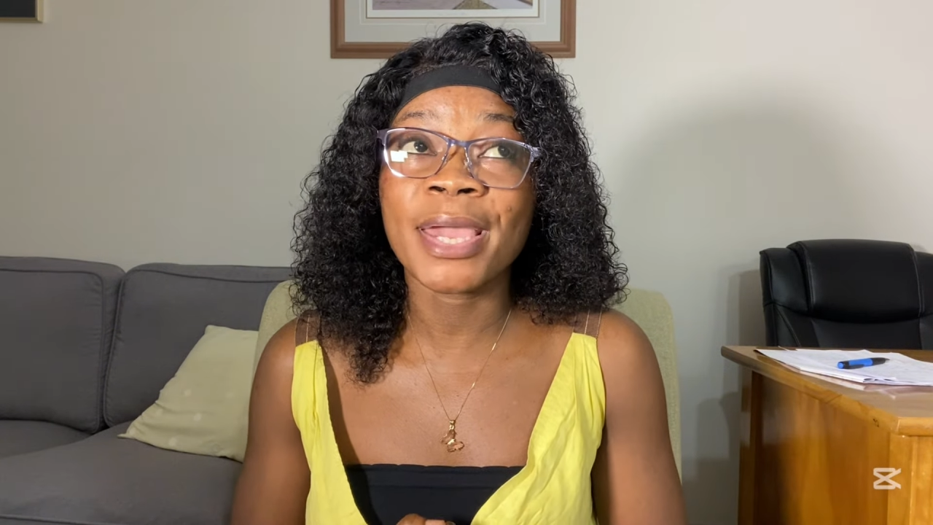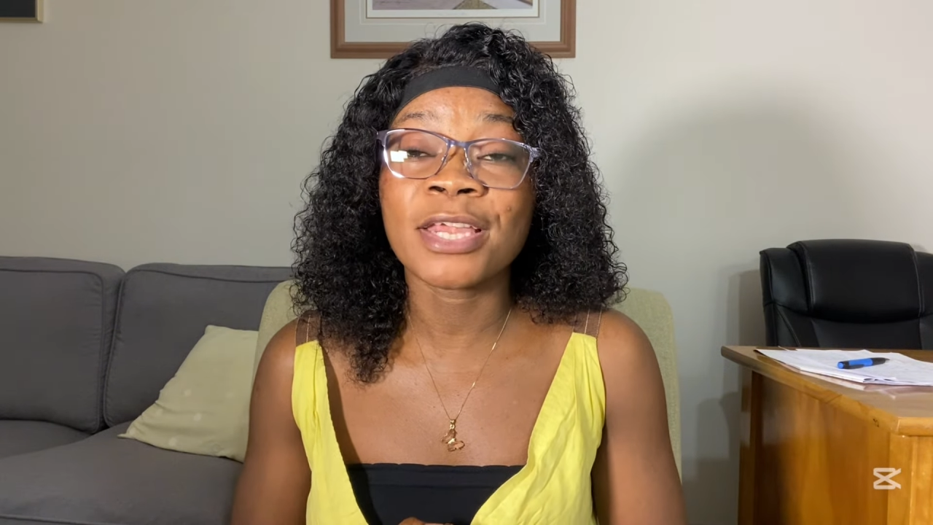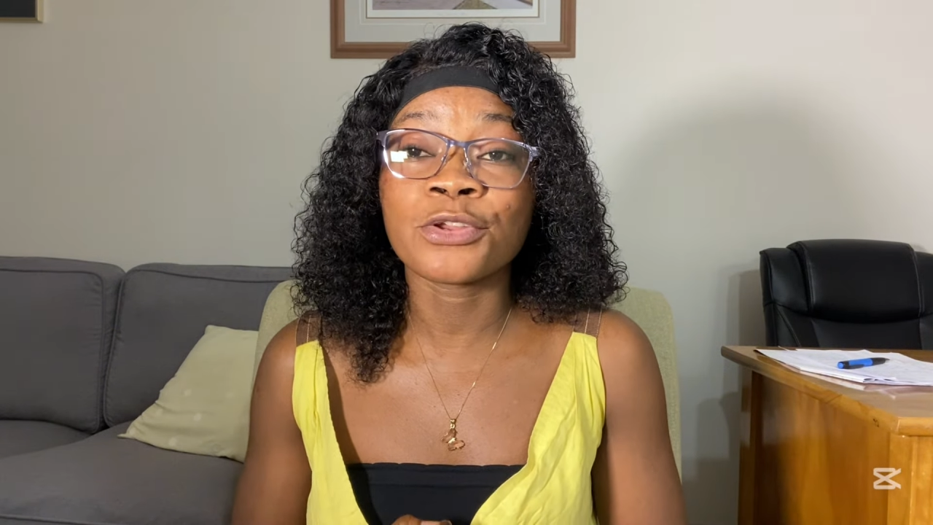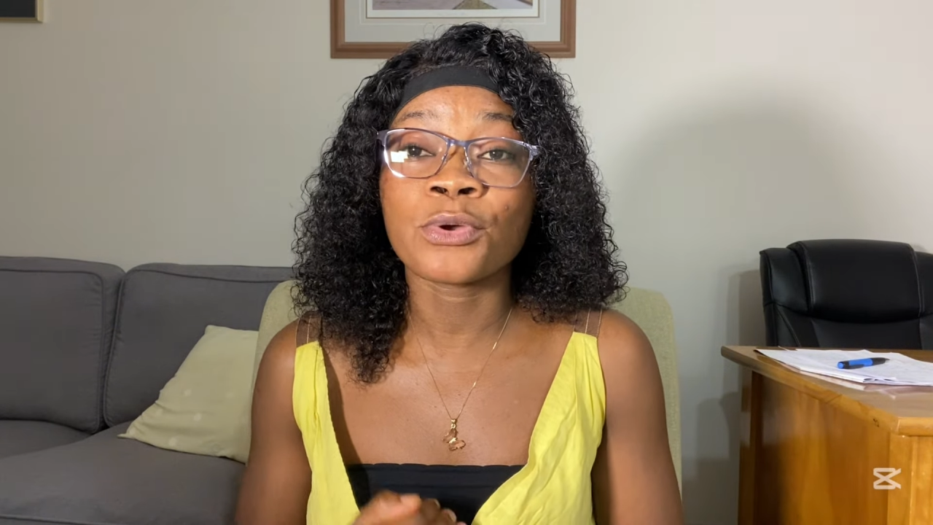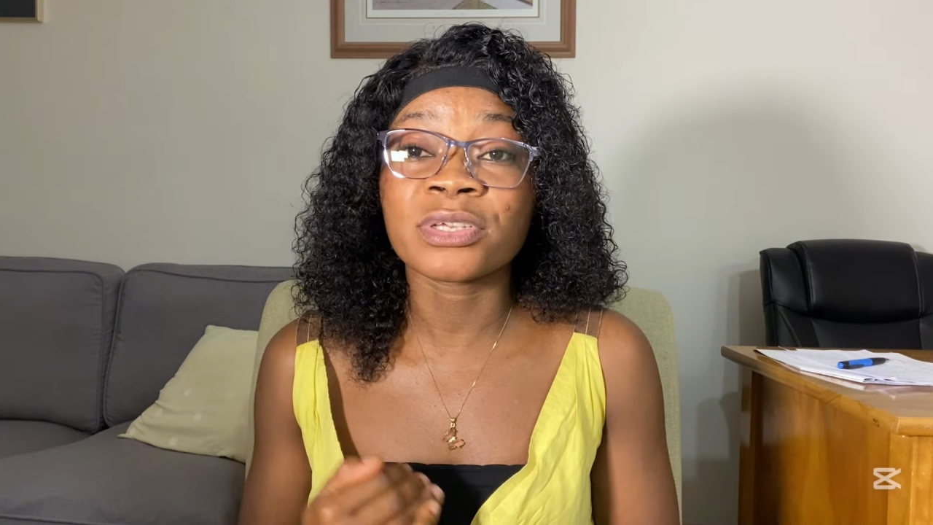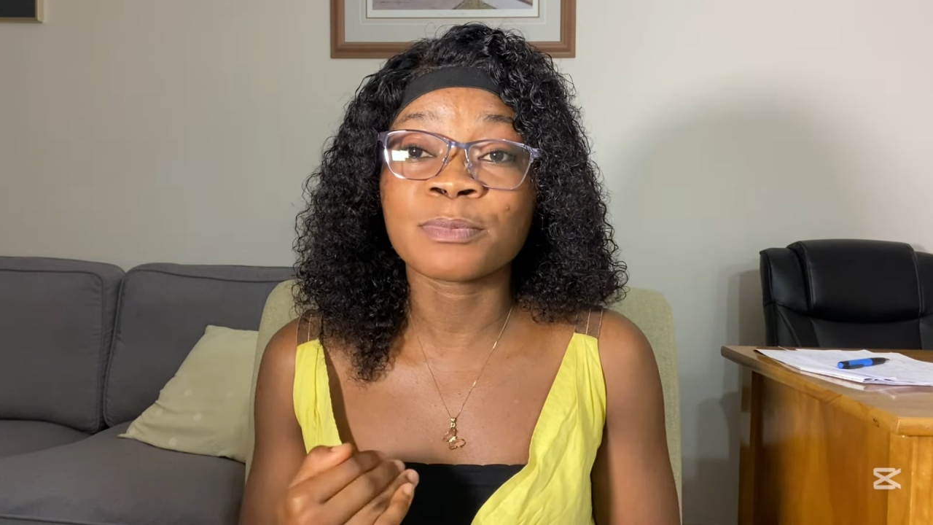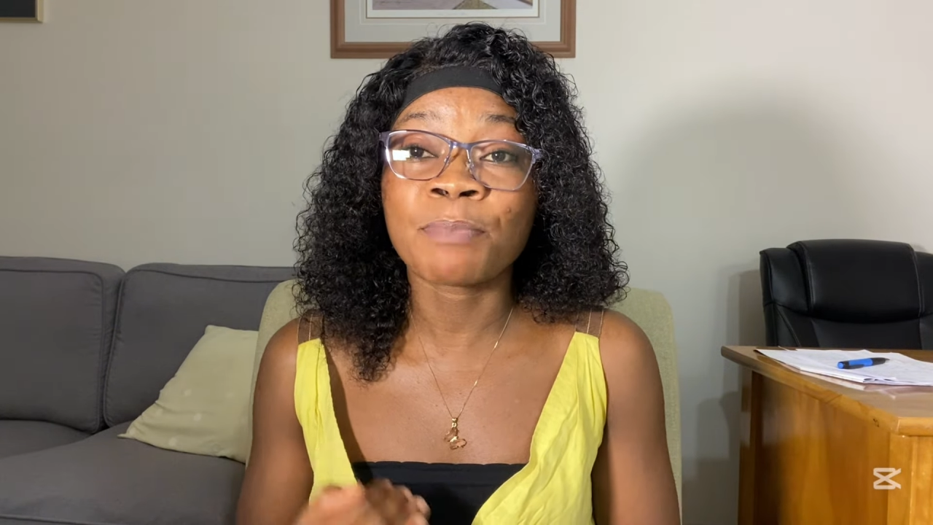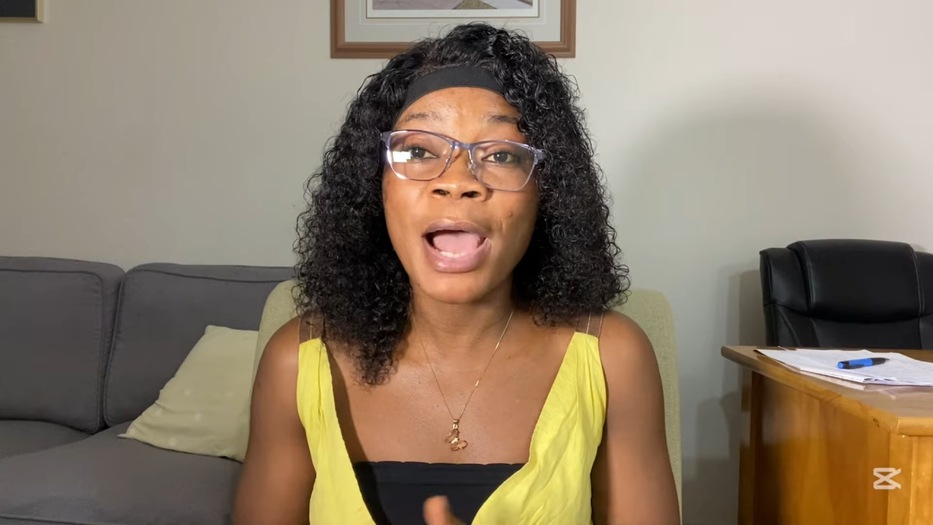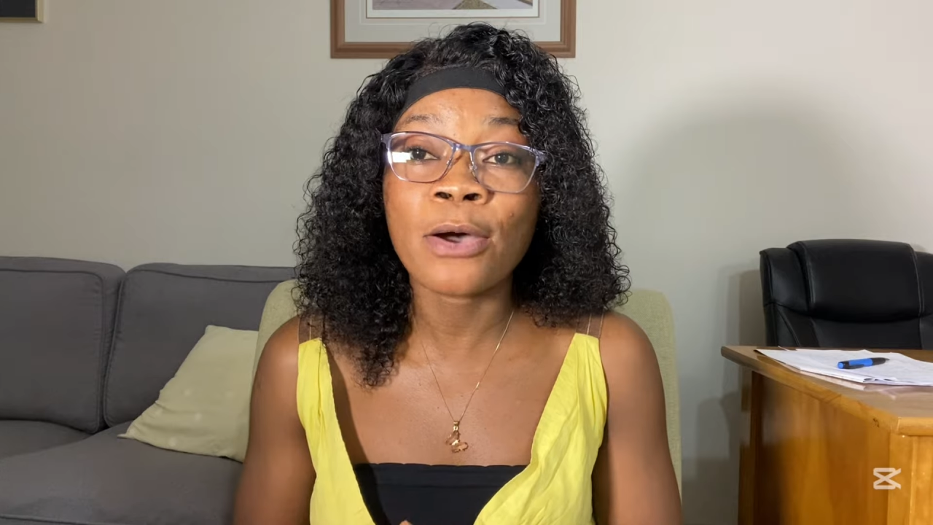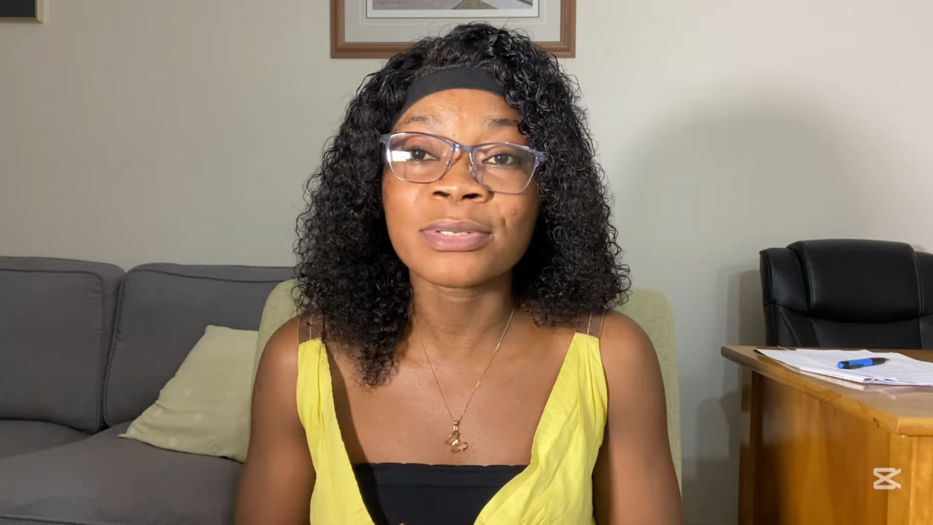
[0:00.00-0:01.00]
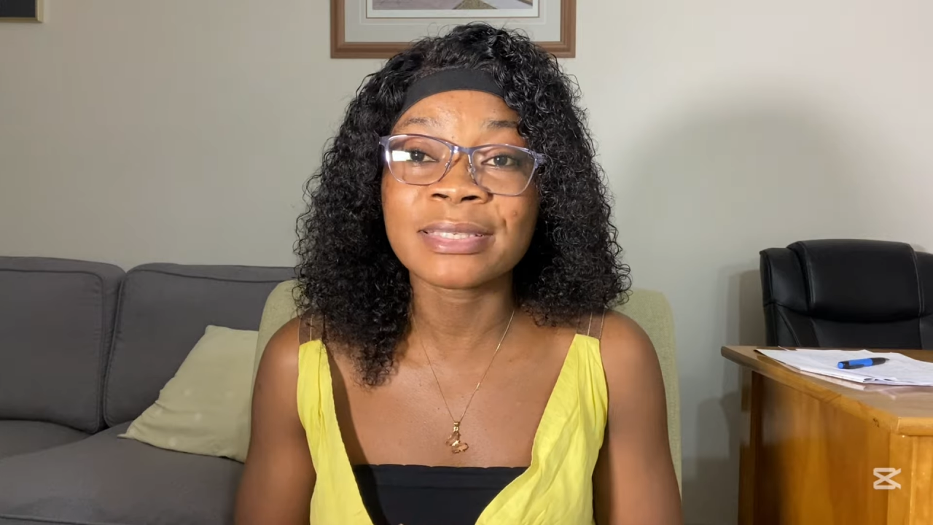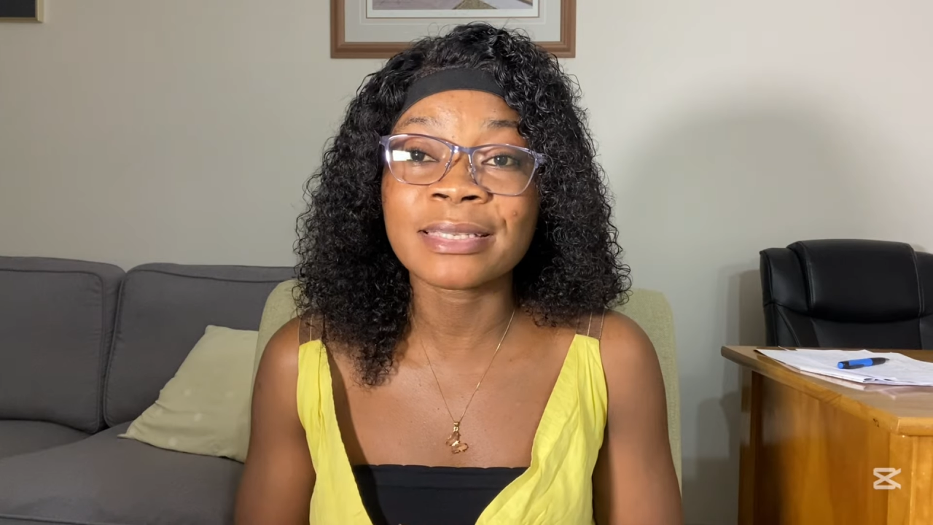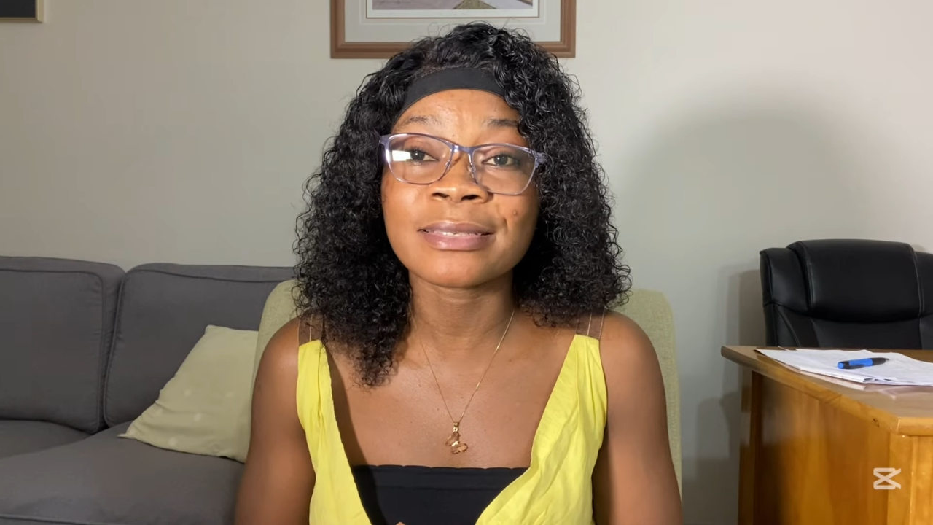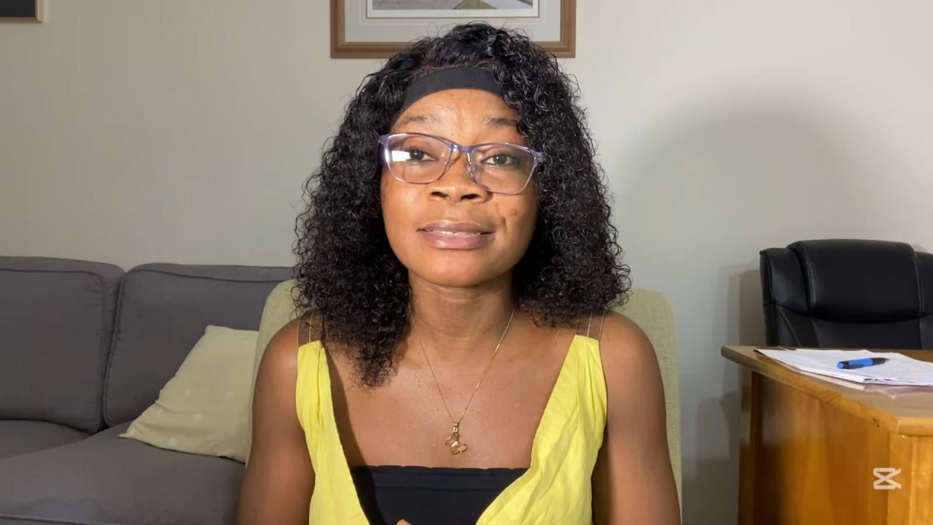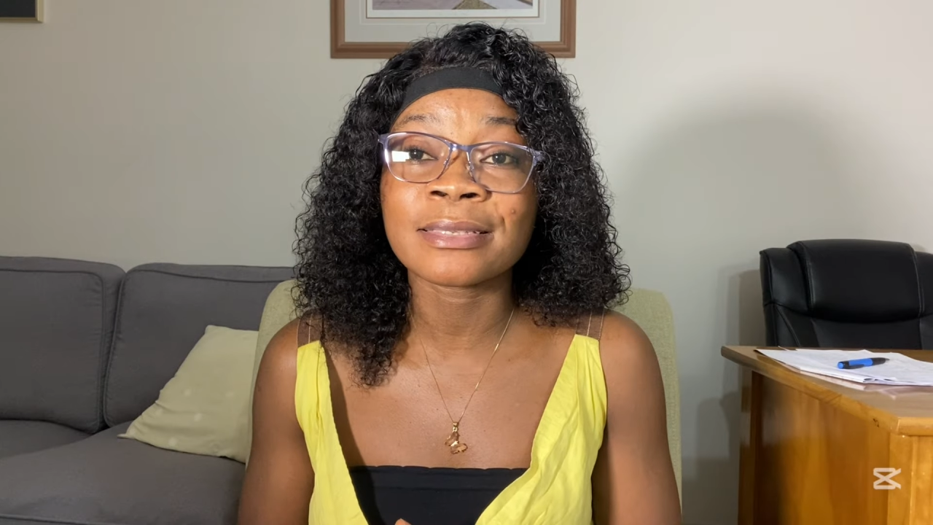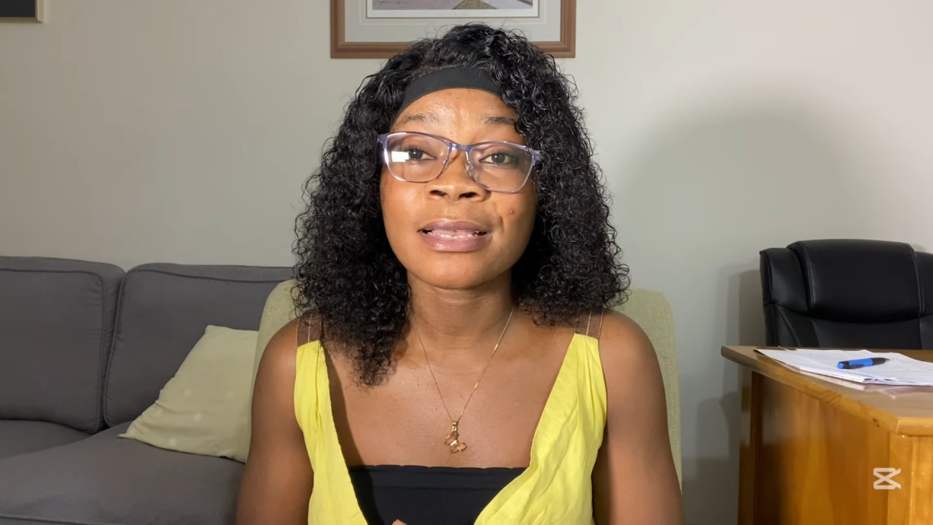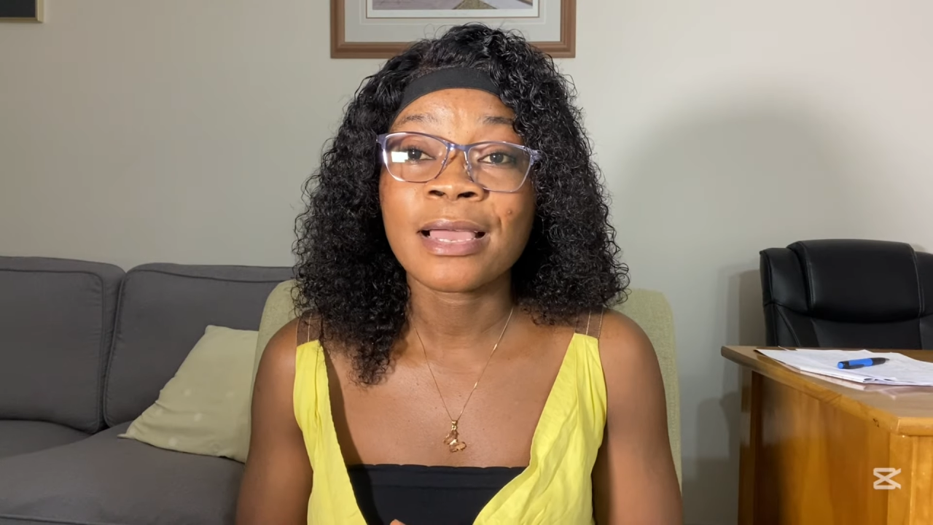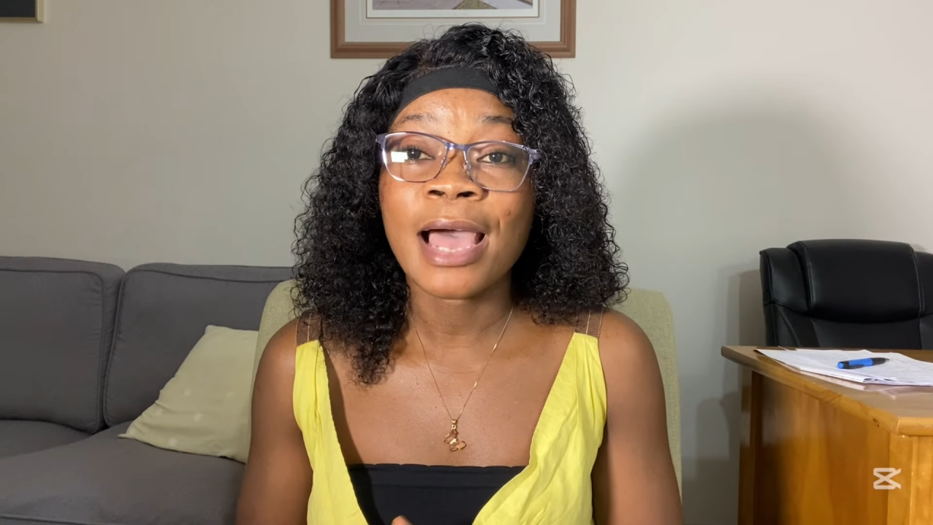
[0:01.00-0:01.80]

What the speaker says: and your spouse's